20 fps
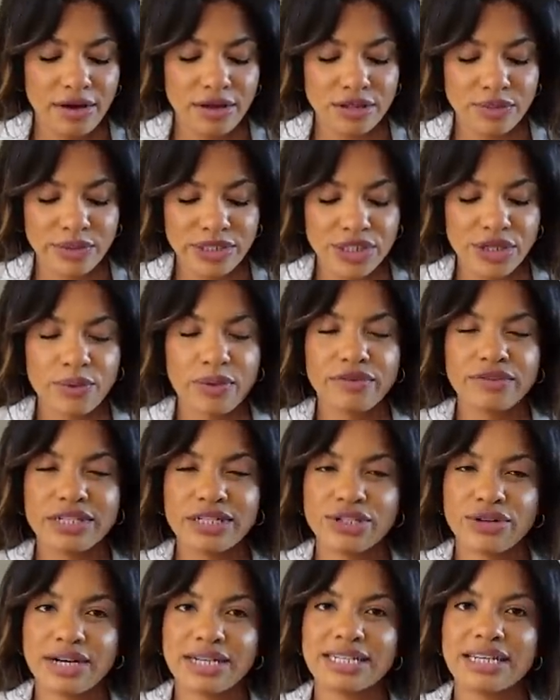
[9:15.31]
because we do
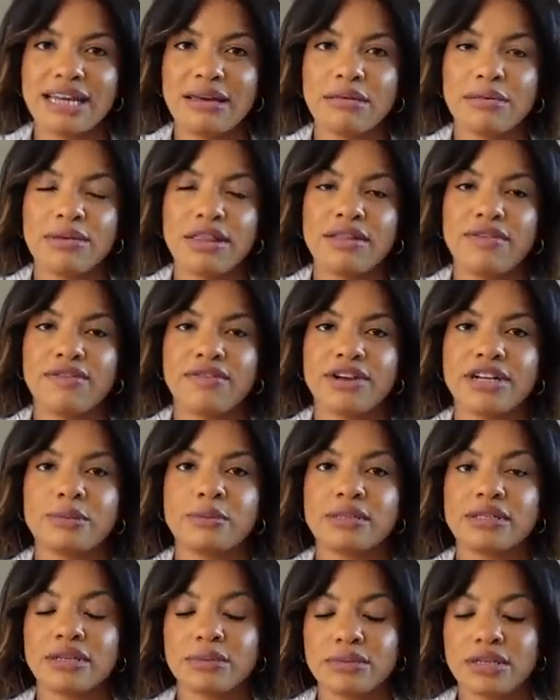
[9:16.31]
often try to keep them in the
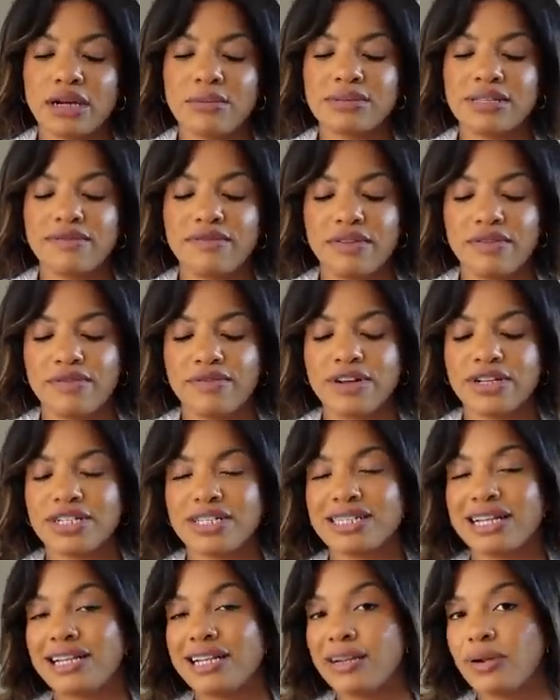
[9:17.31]
fridge, but sometimes if the fridge
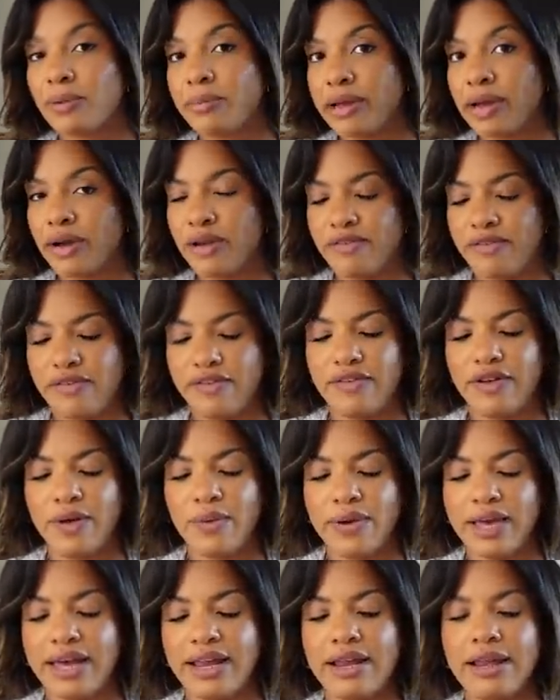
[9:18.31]
is a little bit
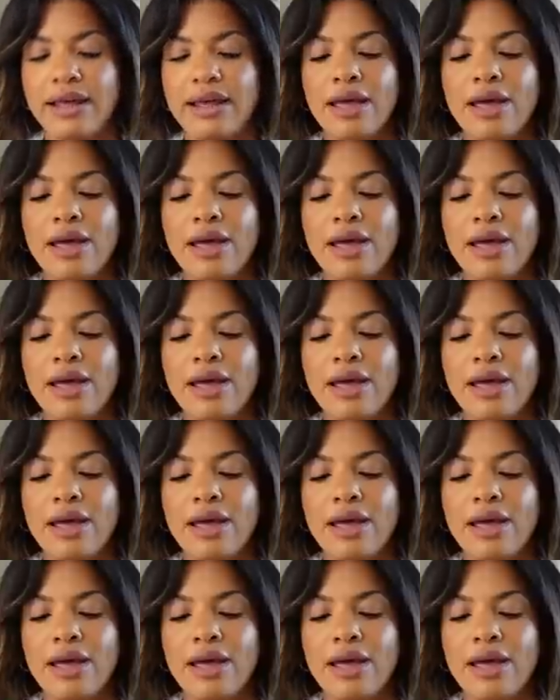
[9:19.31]
overflowing,